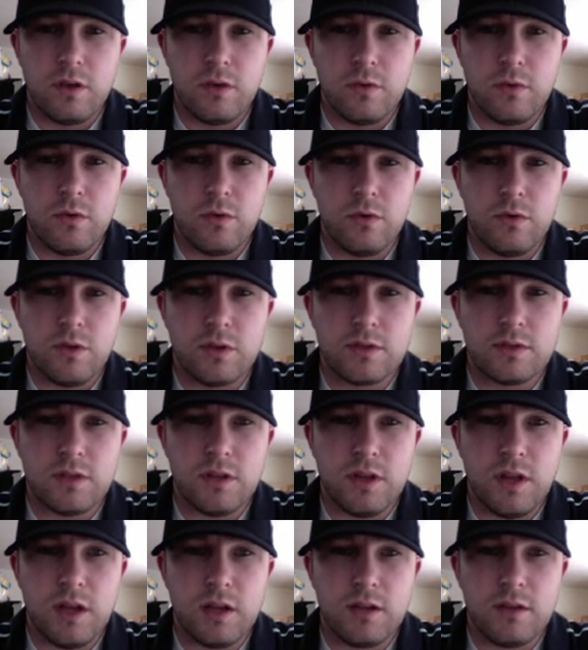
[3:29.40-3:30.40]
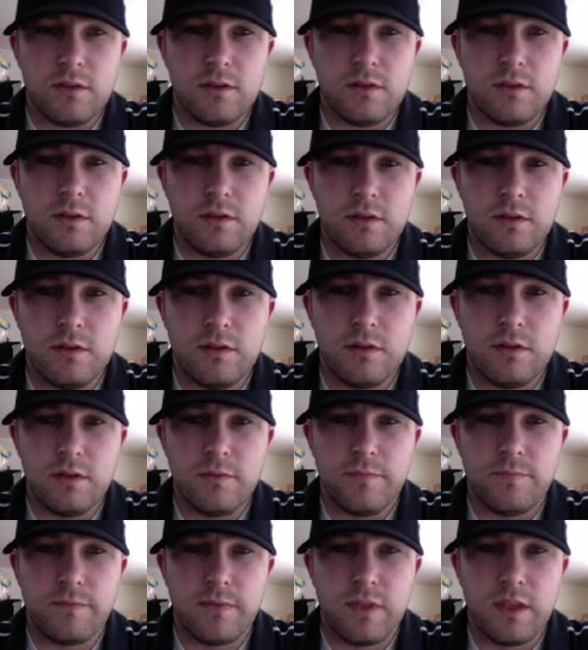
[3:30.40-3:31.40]
Oh, that's a lot.
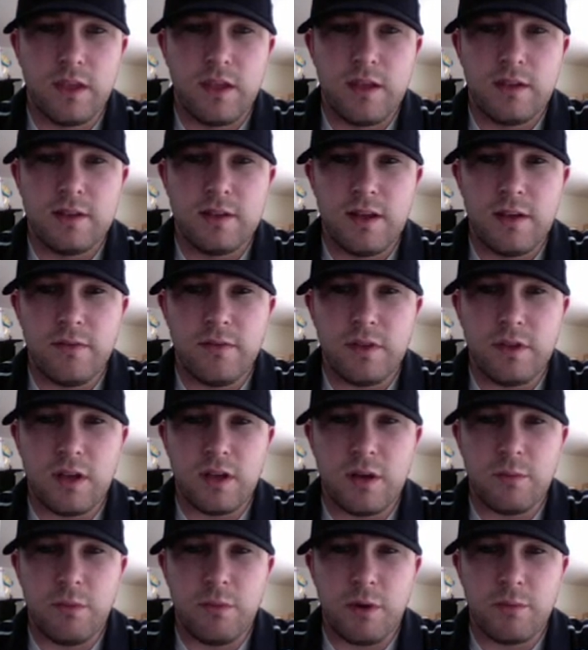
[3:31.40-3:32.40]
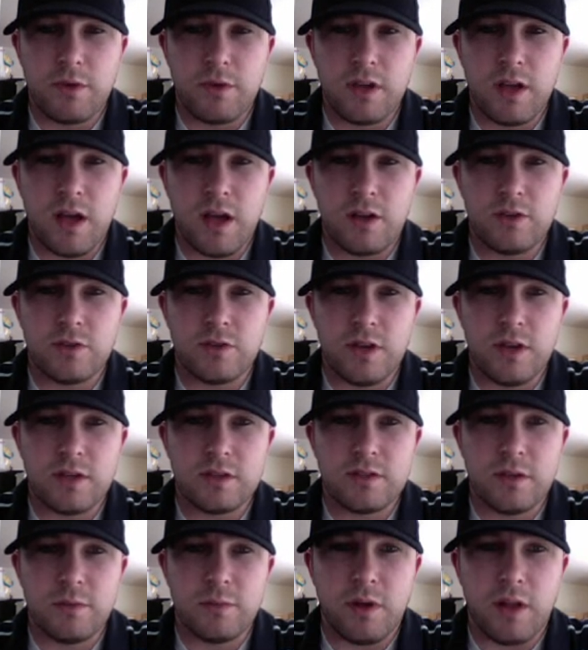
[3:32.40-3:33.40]
Definitely going to bump the
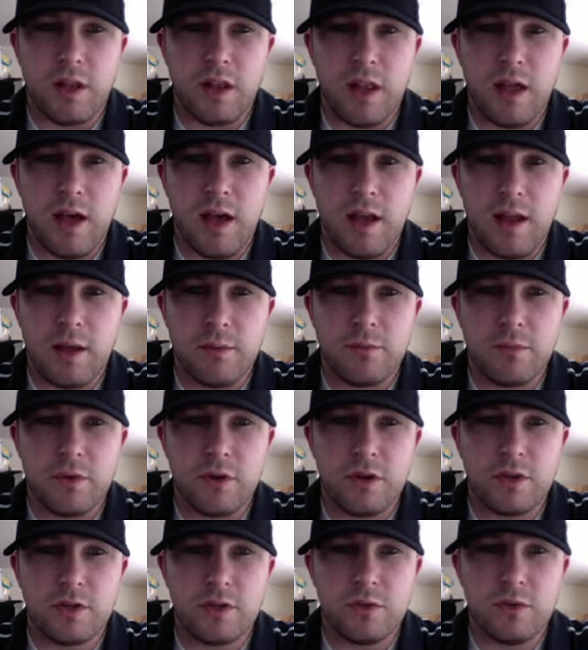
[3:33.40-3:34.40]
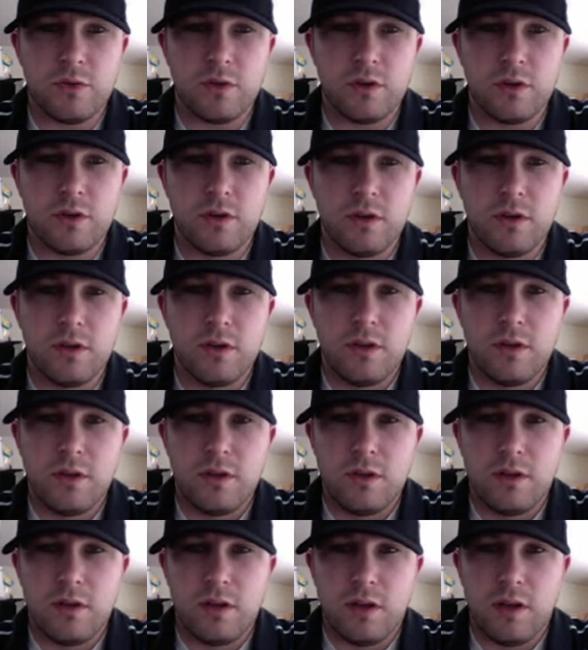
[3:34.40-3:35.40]
contrast up a lot, I'm pretty sure.
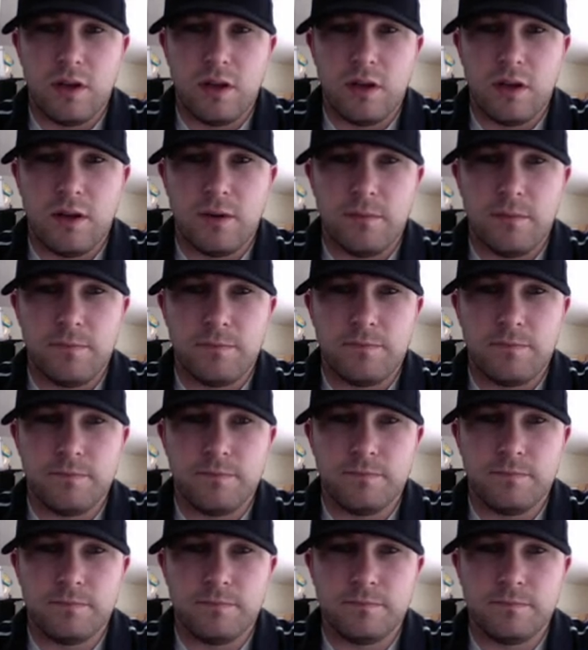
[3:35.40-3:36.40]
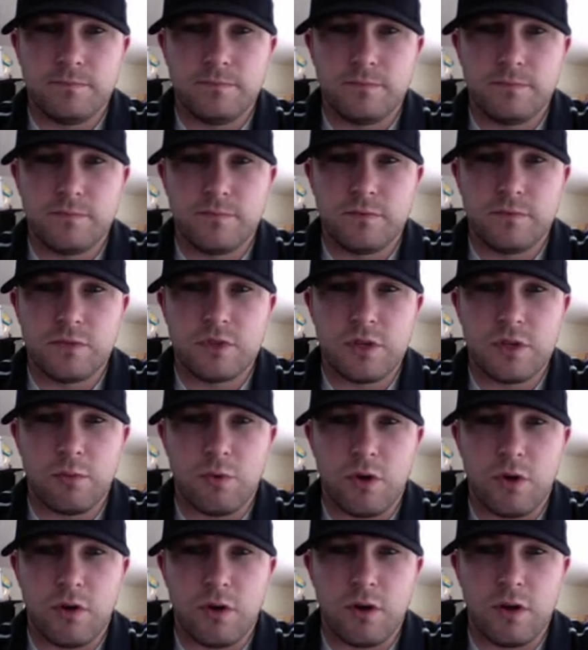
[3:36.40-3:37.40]
Somewhere
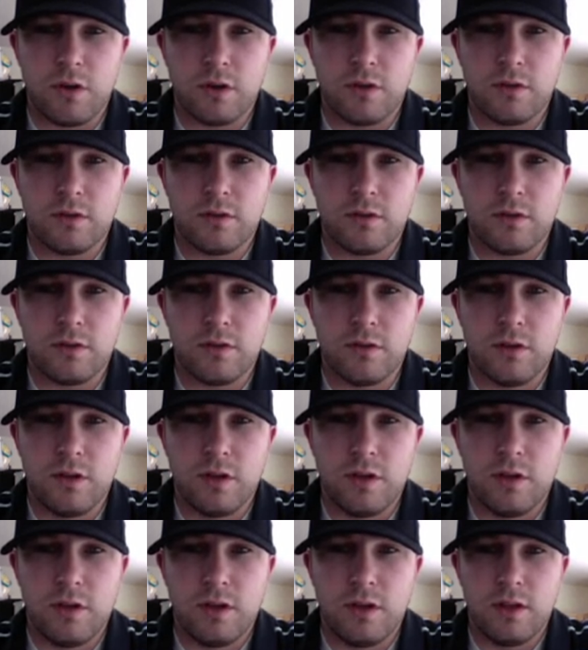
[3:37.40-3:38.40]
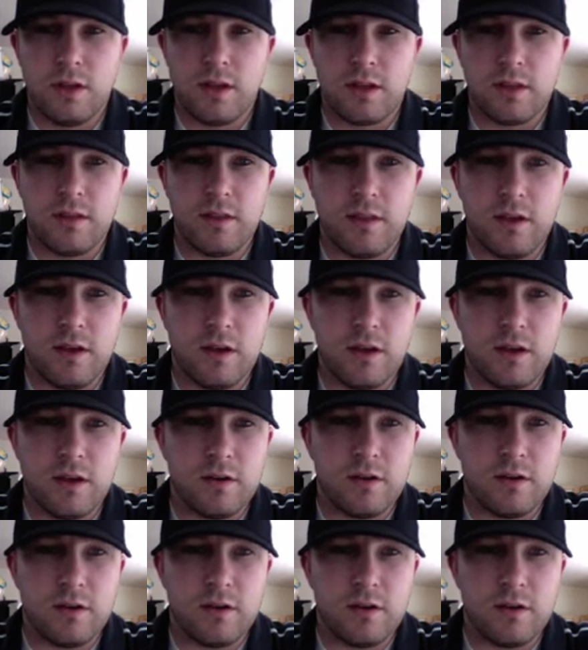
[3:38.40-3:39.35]
around like there.